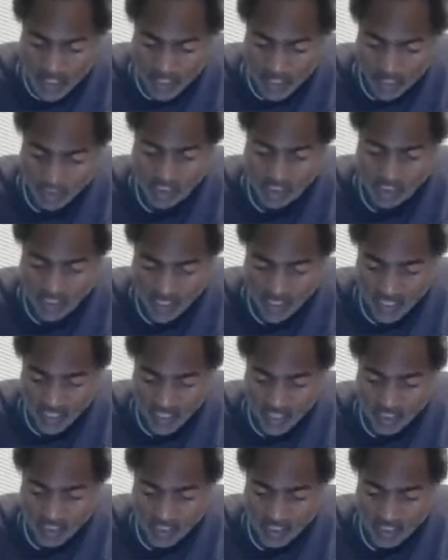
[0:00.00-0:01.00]
is,
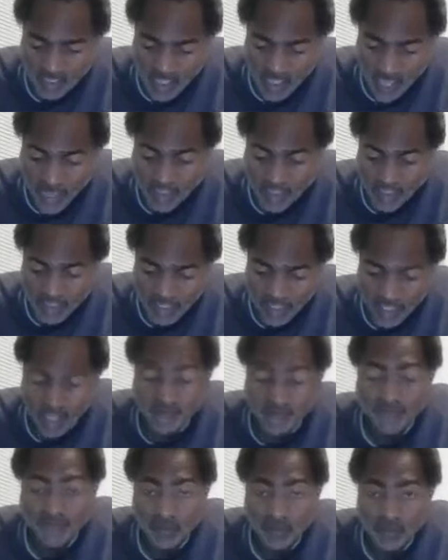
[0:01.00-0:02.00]
is not
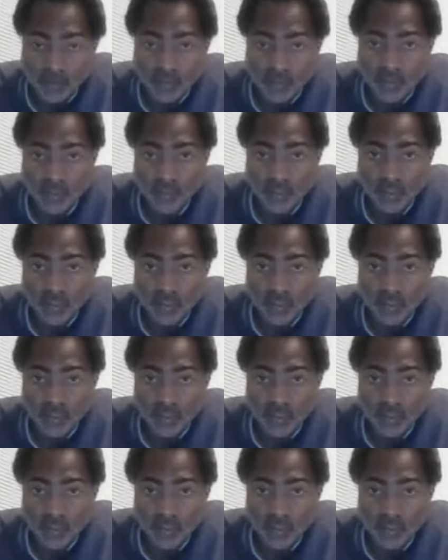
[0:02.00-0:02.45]
yet full.